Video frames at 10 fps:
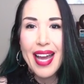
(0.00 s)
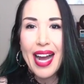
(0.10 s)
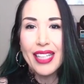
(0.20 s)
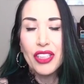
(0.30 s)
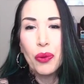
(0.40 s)

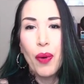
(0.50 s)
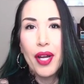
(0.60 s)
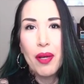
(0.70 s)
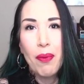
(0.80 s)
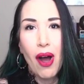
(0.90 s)
I do want
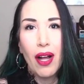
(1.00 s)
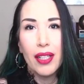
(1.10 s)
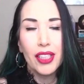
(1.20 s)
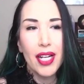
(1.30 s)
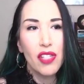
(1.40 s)
to
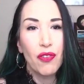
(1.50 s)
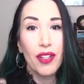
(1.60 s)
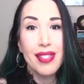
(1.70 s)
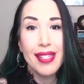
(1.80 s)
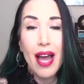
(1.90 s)
apologize for the
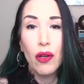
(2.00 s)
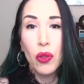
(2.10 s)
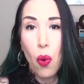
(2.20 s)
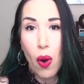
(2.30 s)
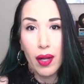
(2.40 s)
sound
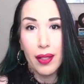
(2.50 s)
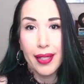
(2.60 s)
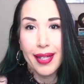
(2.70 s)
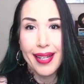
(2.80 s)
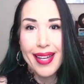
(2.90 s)

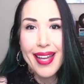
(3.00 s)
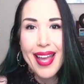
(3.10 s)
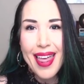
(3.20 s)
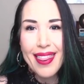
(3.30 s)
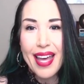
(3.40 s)
quality
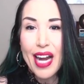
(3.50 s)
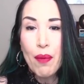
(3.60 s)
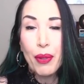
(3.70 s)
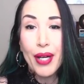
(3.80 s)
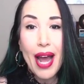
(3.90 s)
that I
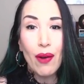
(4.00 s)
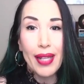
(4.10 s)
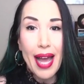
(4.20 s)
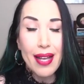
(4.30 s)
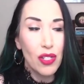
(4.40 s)
put out
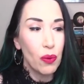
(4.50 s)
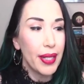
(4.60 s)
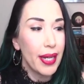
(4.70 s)
last week.